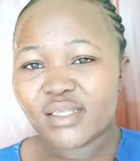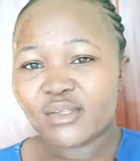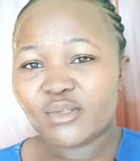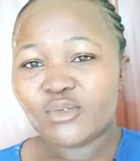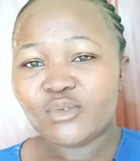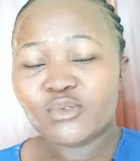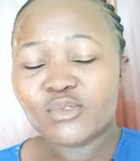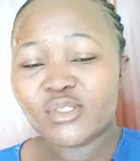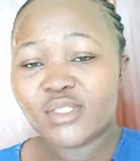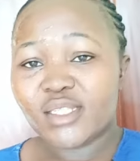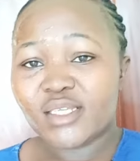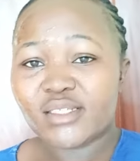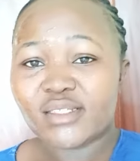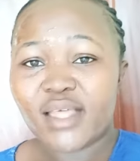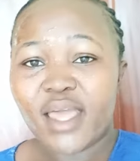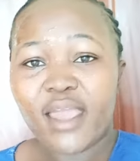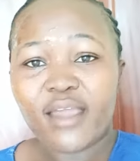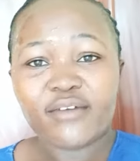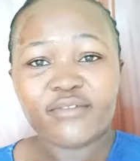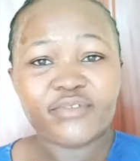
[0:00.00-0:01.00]
use this
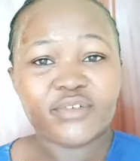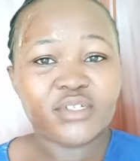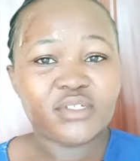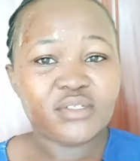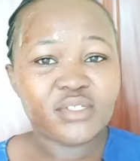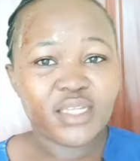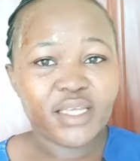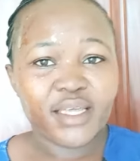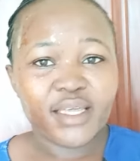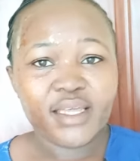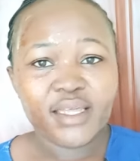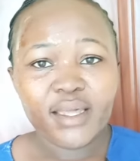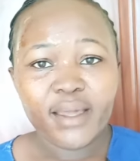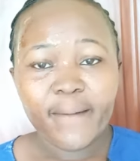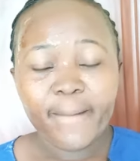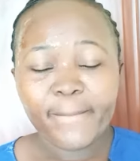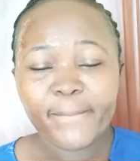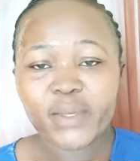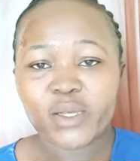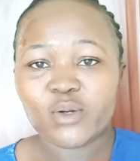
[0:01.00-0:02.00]
every day
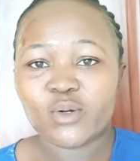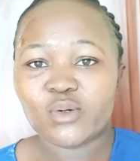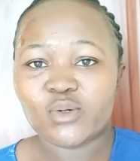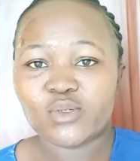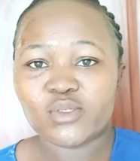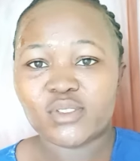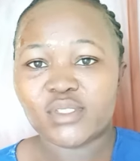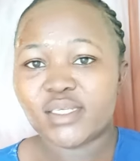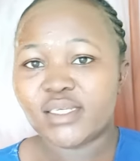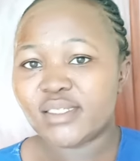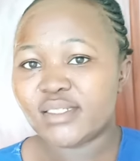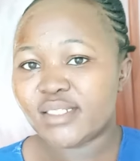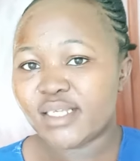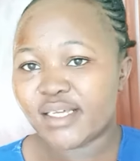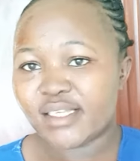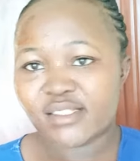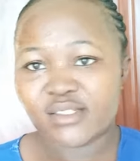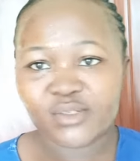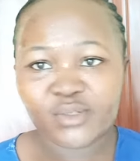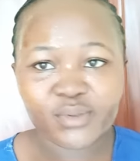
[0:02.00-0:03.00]
because it
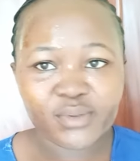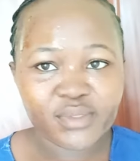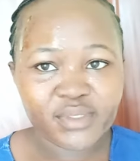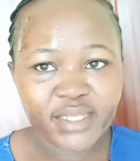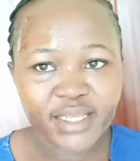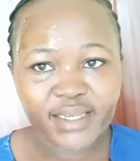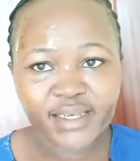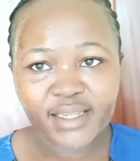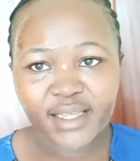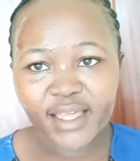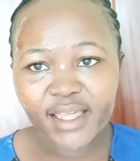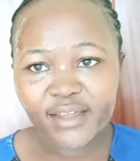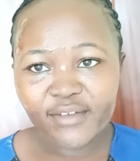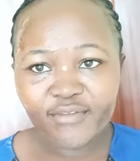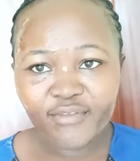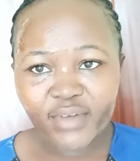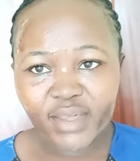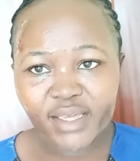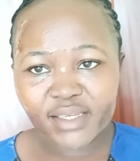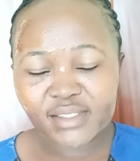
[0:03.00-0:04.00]
has no side
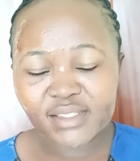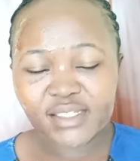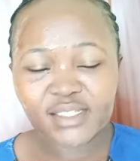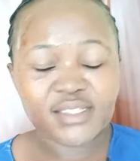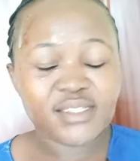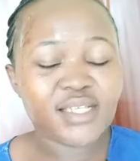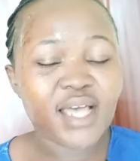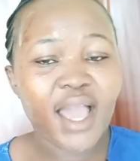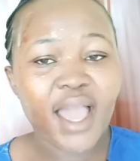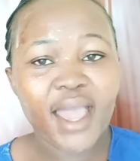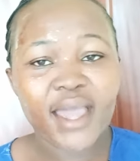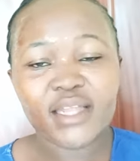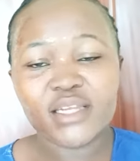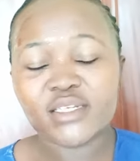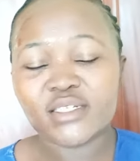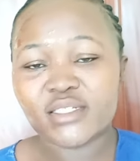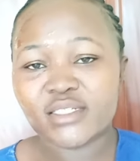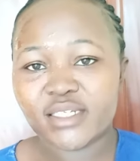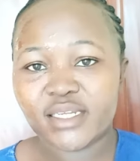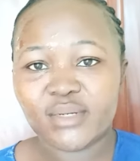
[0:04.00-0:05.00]
effects. It's
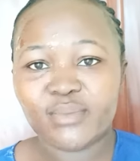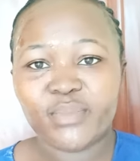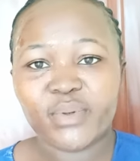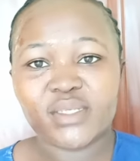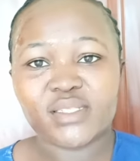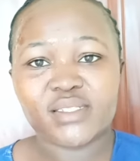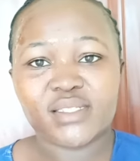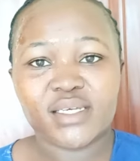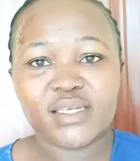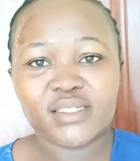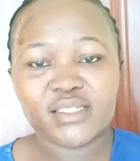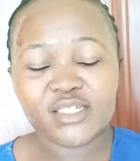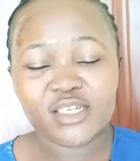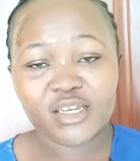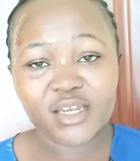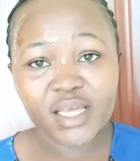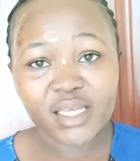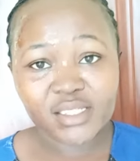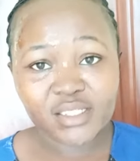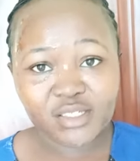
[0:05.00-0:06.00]
100%
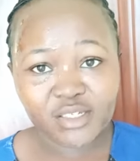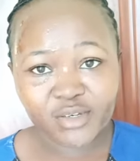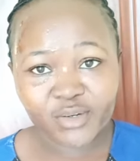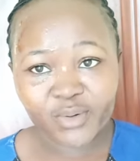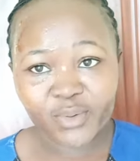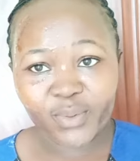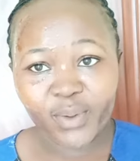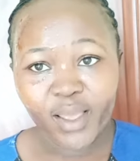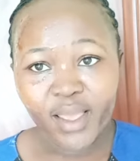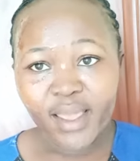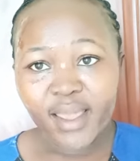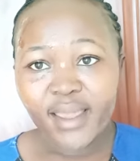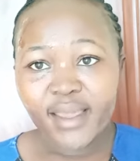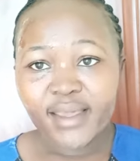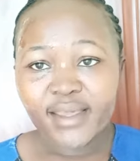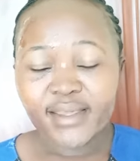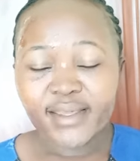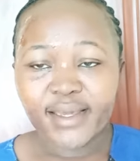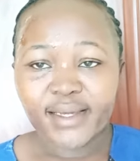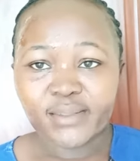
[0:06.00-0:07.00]
natural.
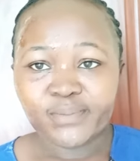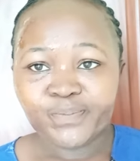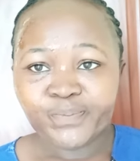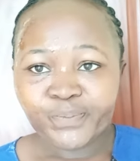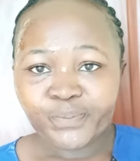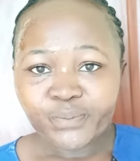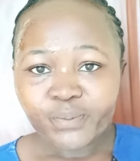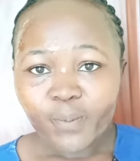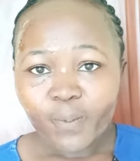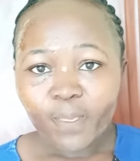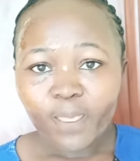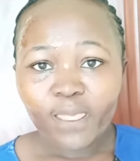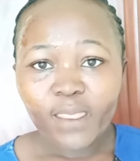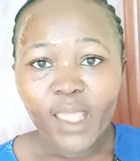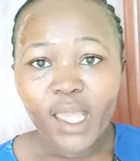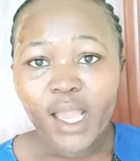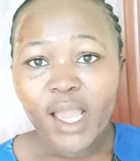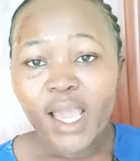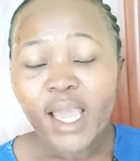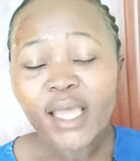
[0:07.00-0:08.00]
Yeah,
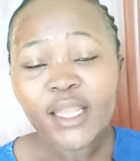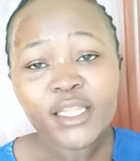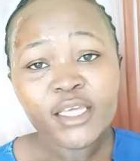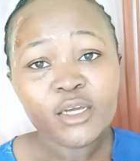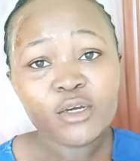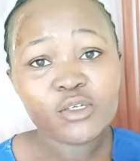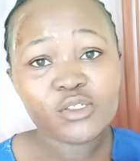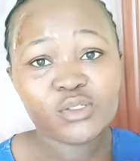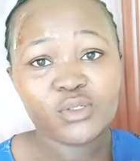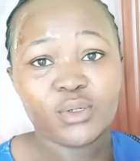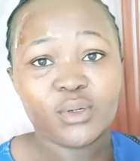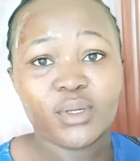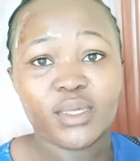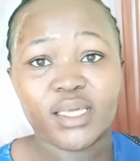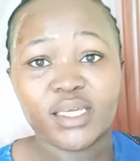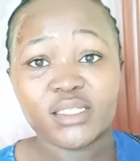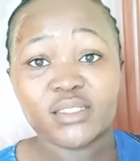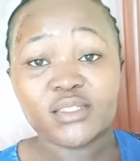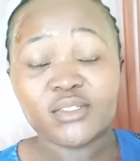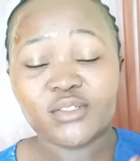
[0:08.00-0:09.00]
honey also
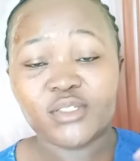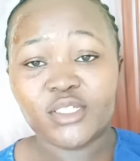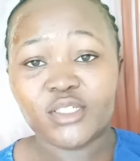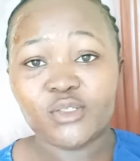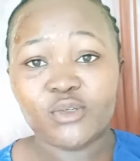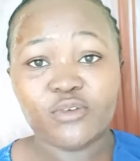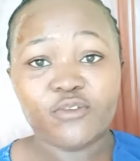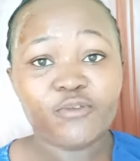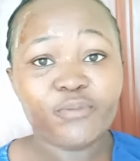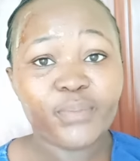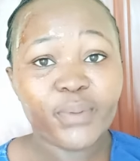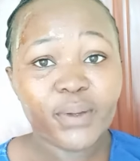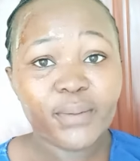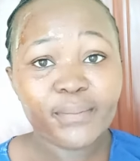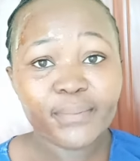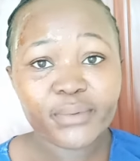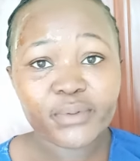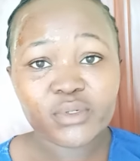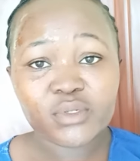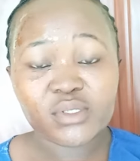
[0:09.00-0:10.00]
gets rid of
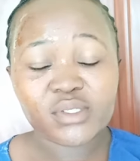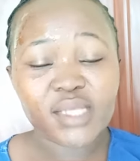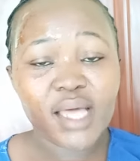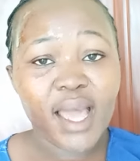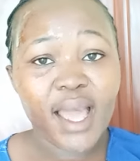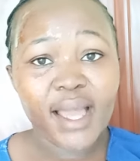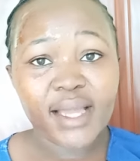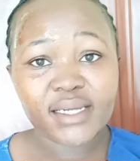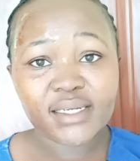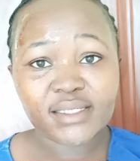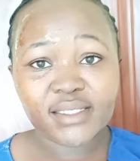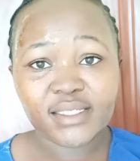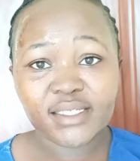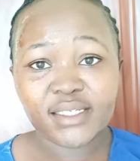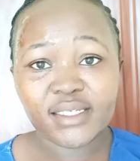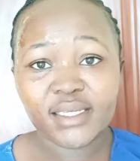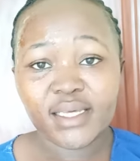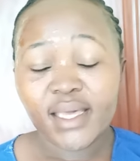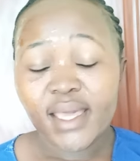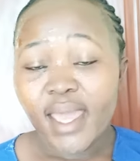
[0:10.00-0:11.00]
pimples,
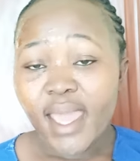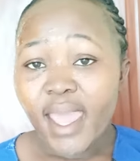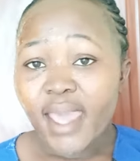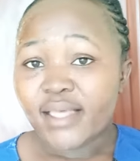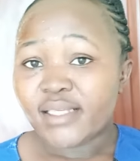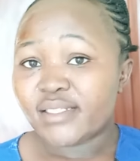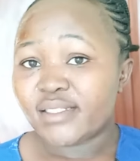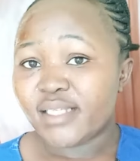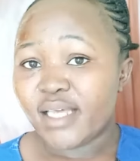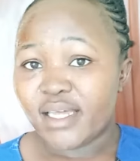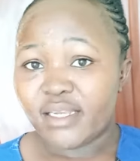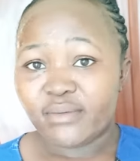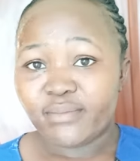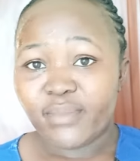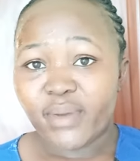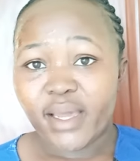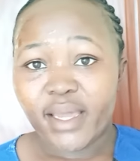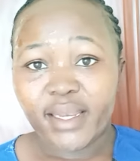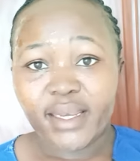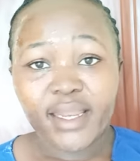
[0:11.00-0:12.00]
acne,
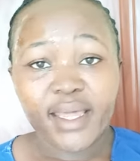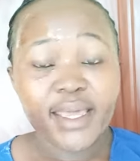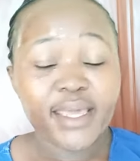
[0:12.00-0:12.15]
sunburn